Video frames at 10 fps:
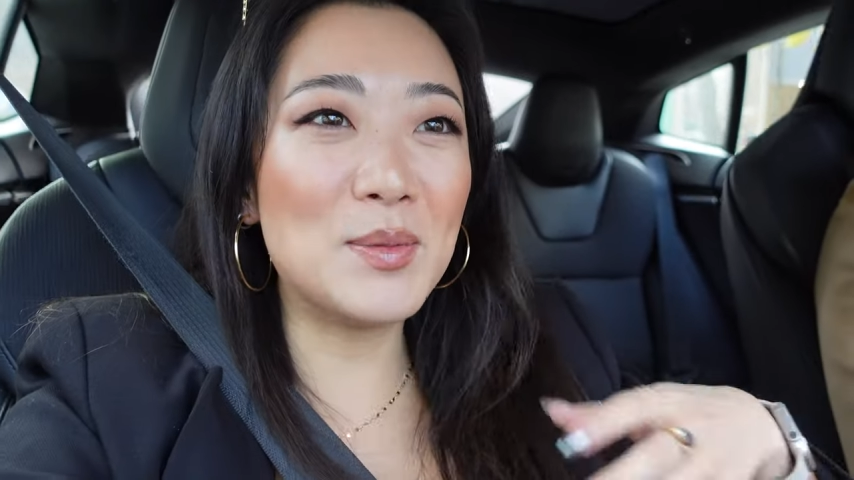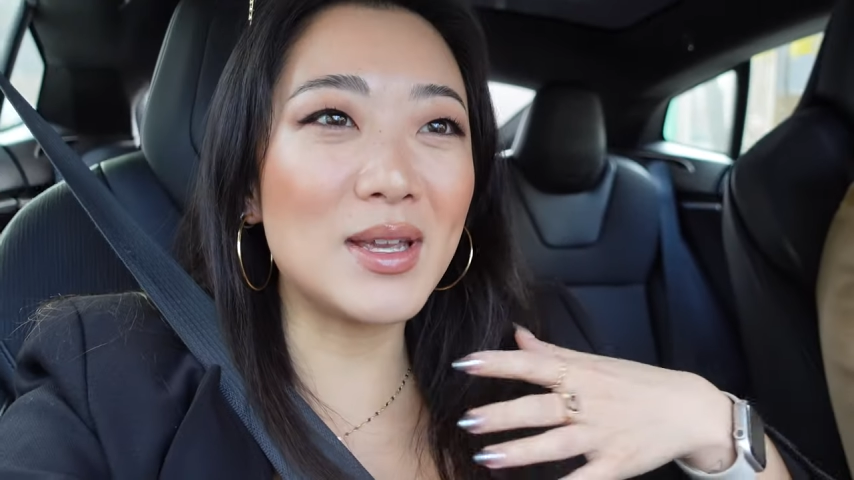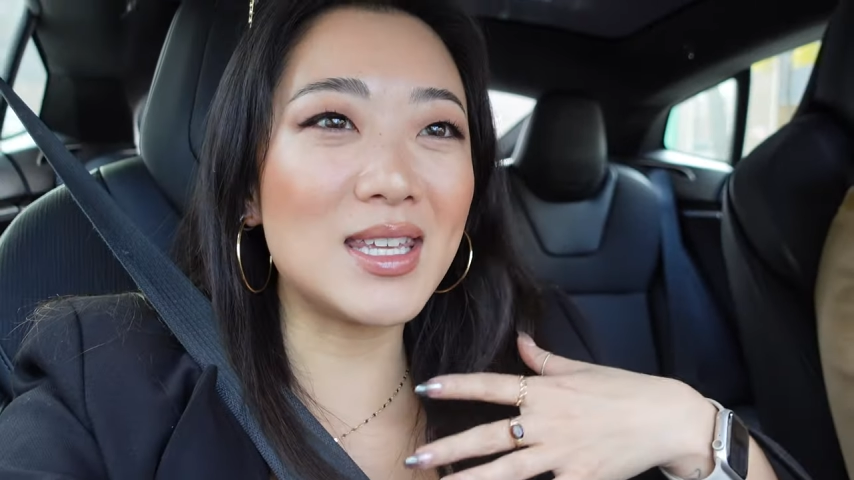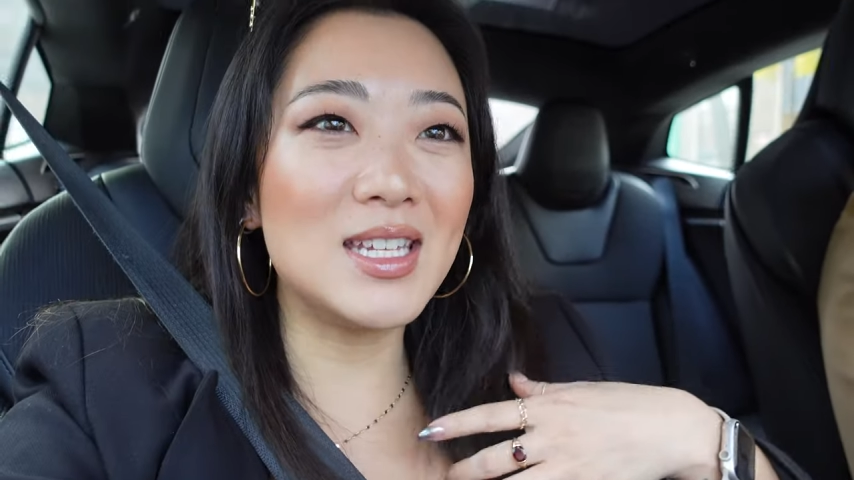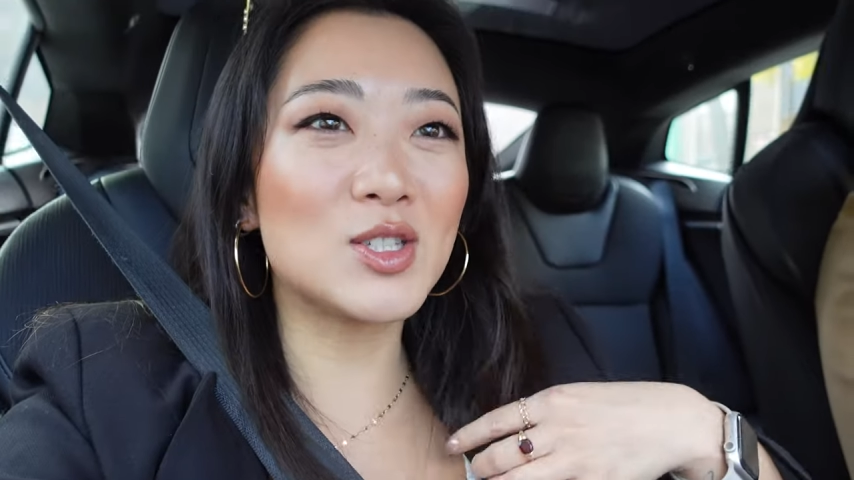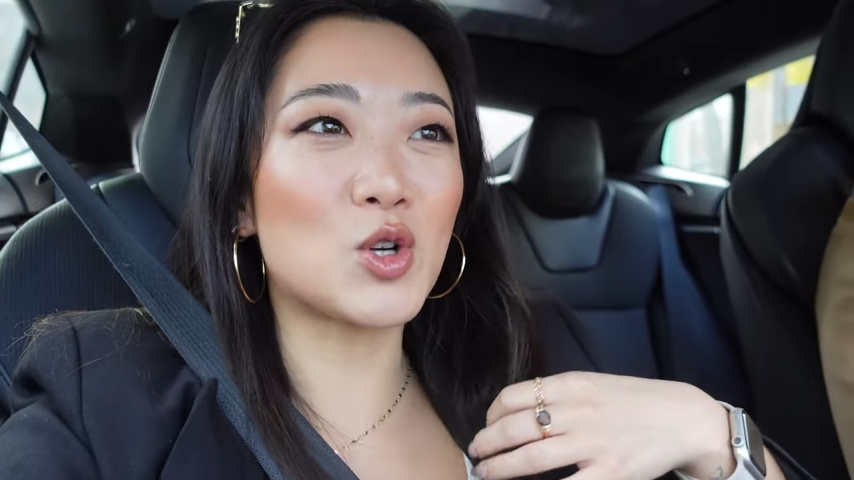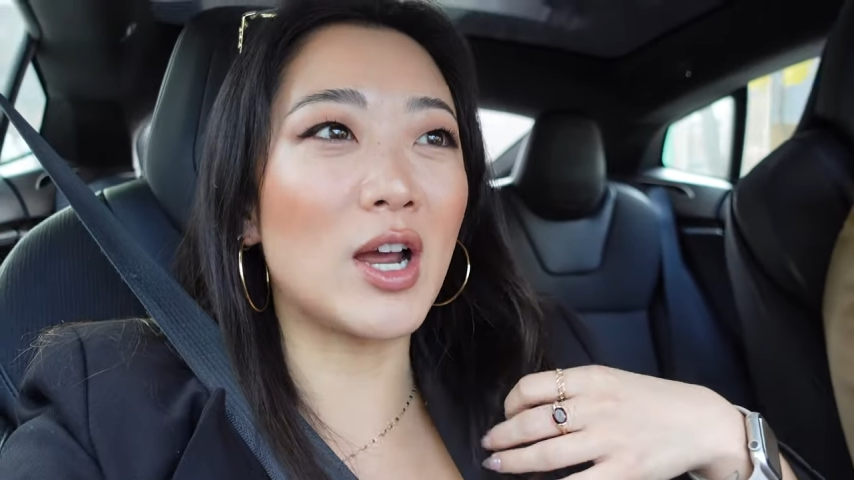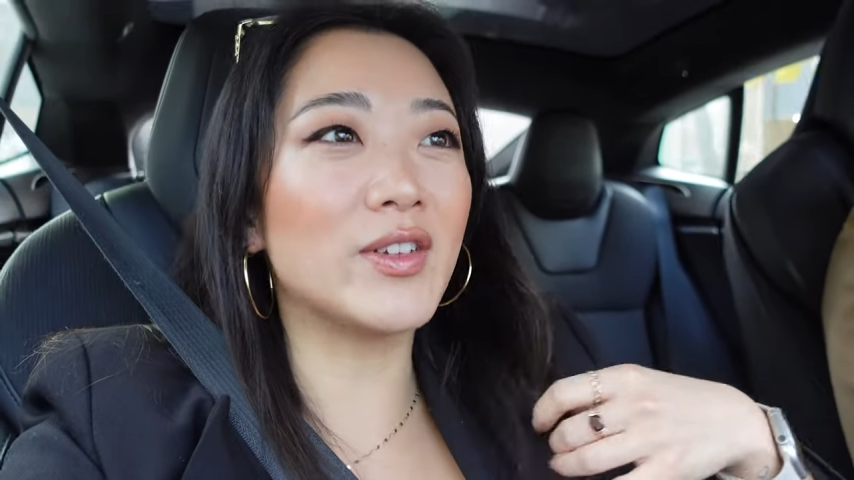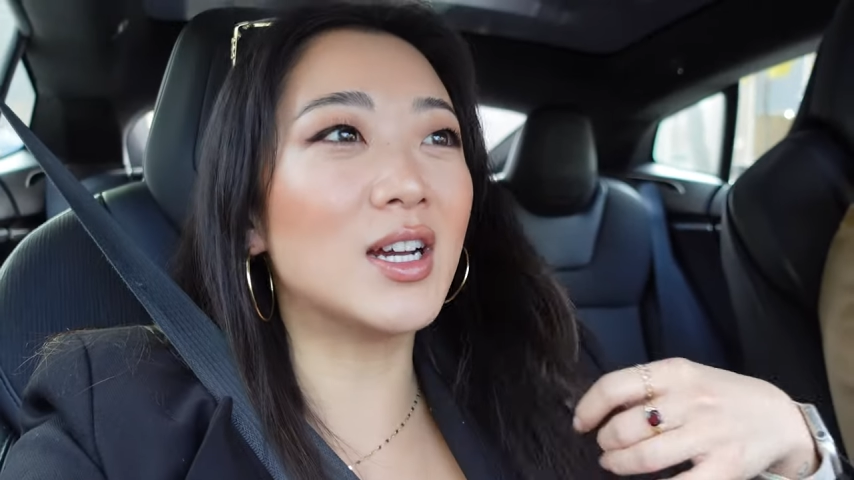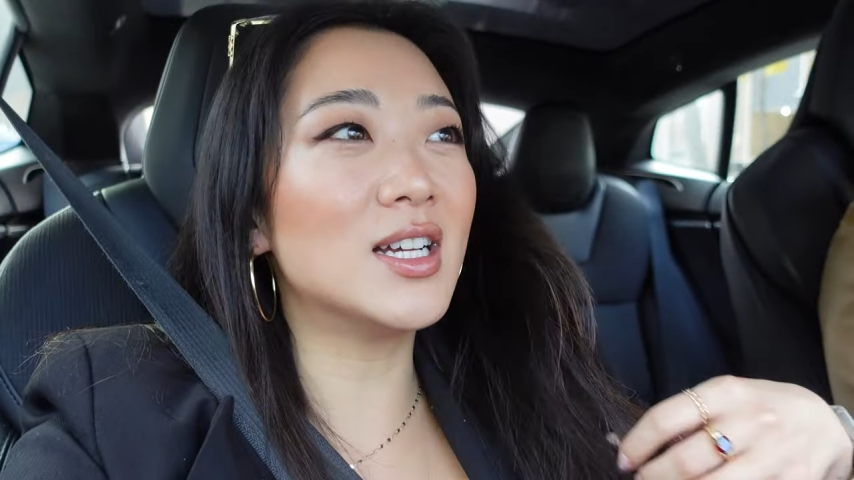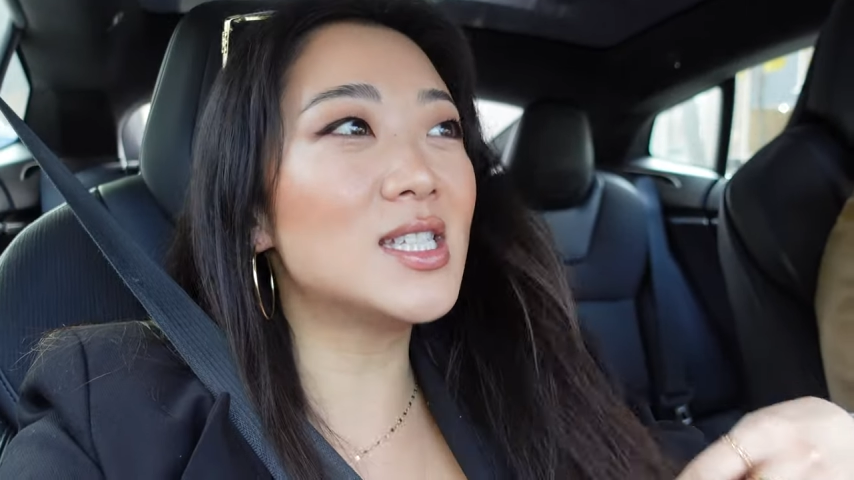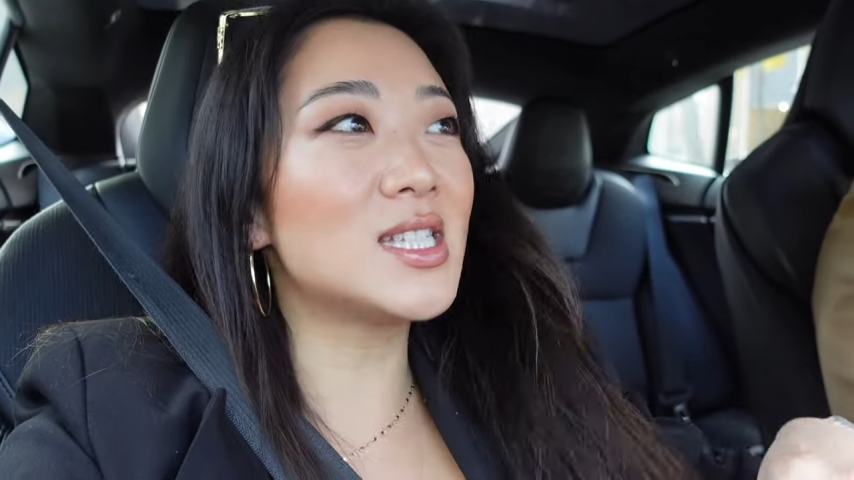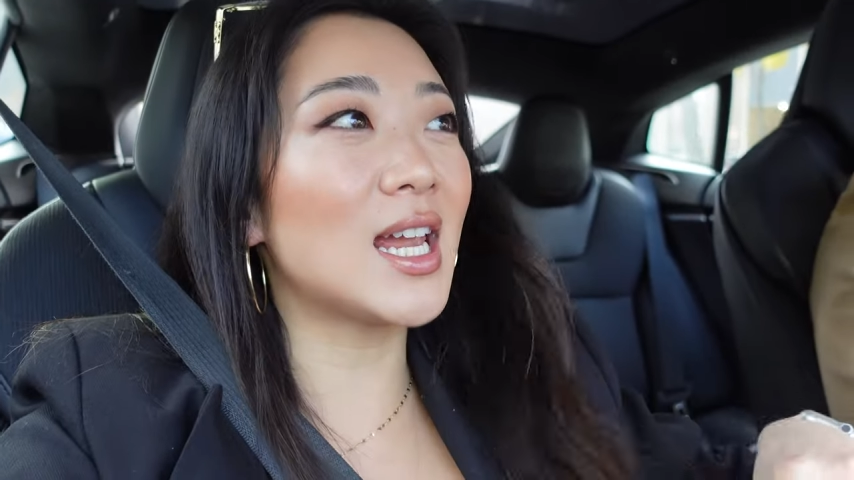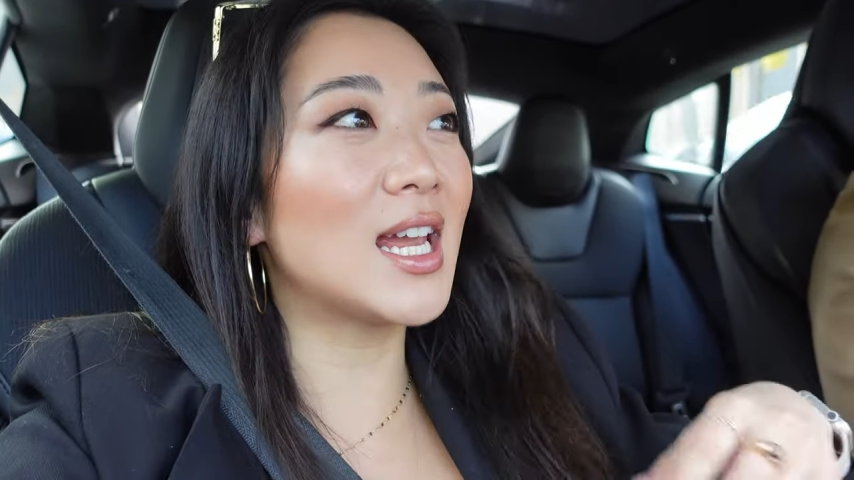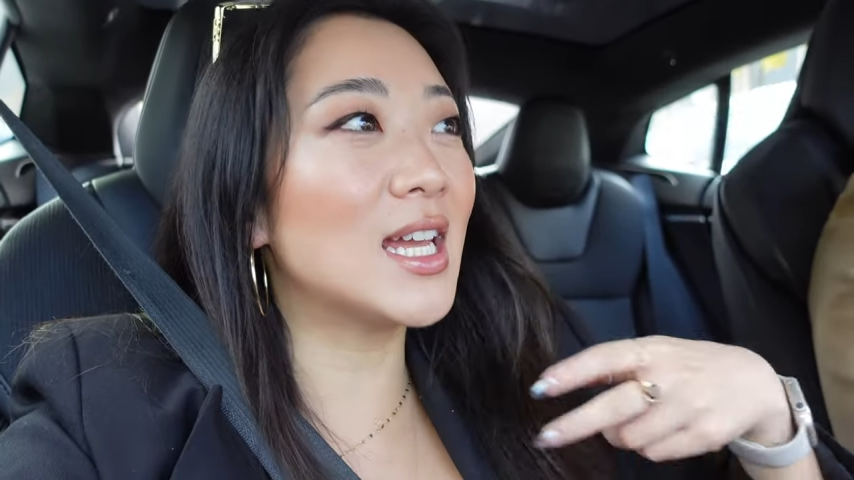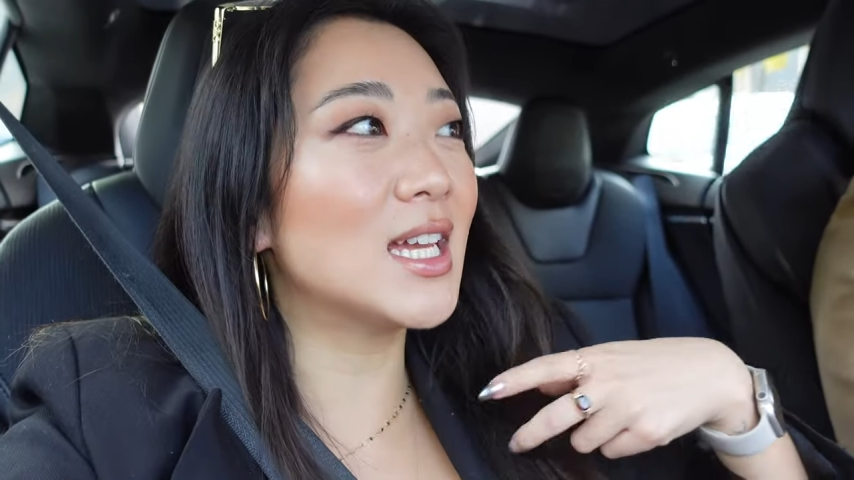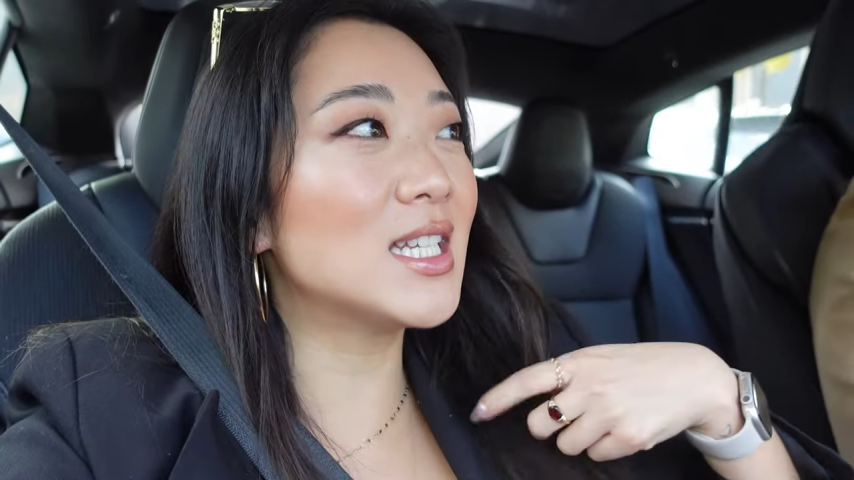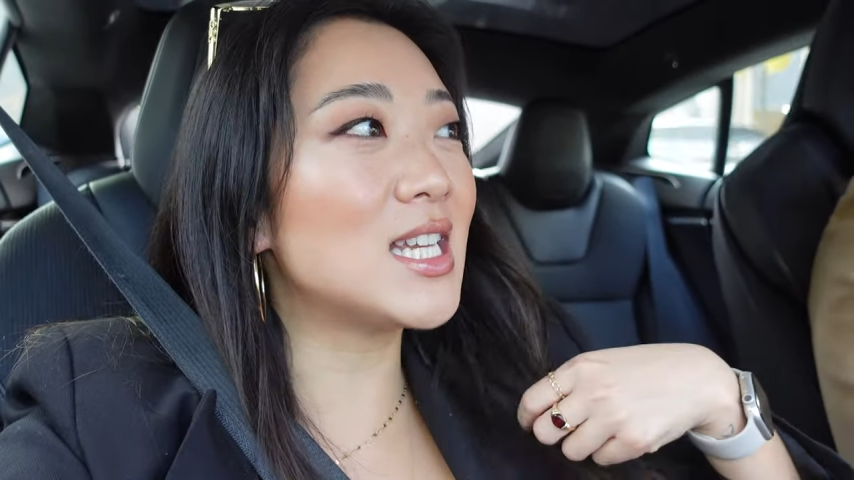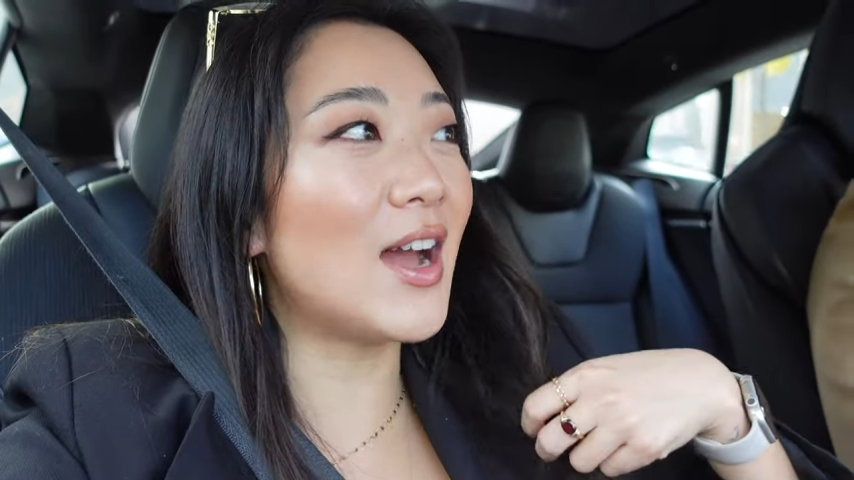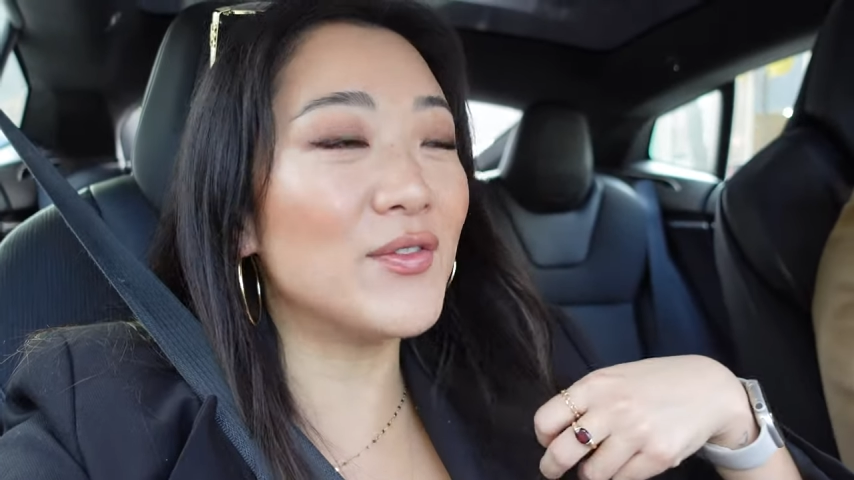He's driving us,
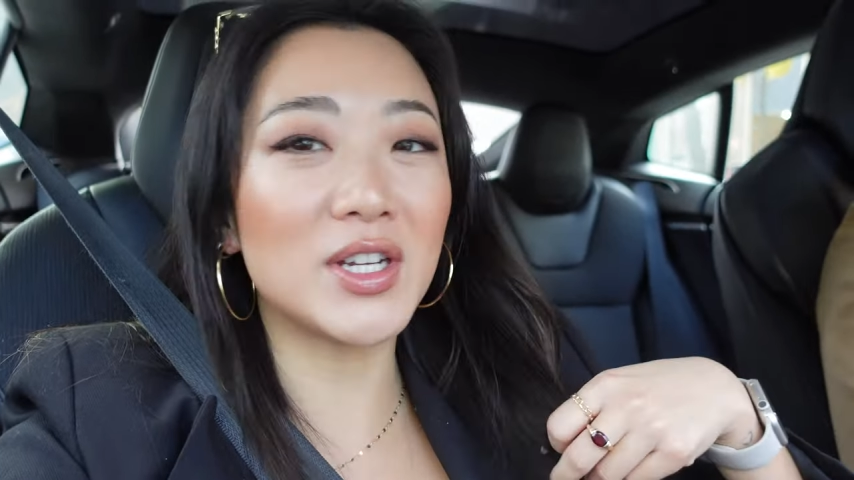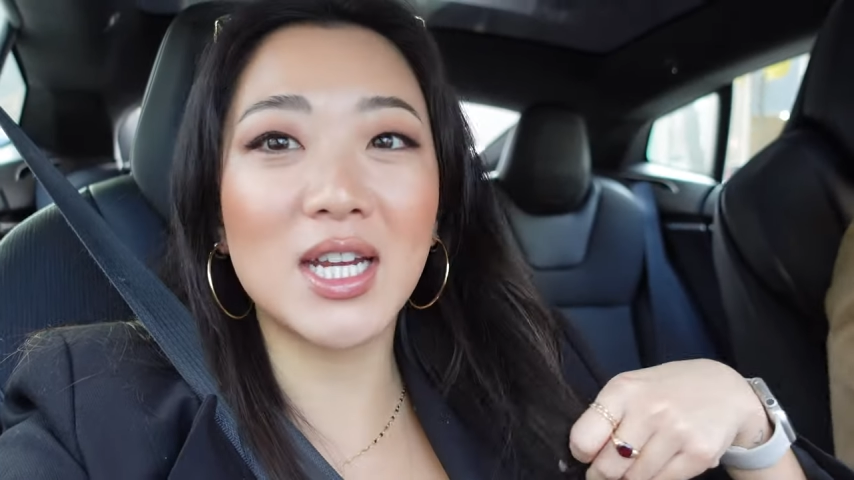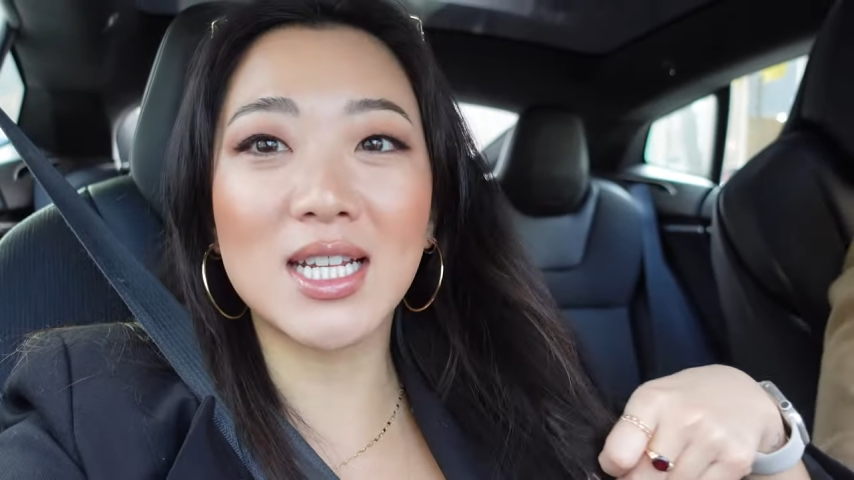and yeah, I'm very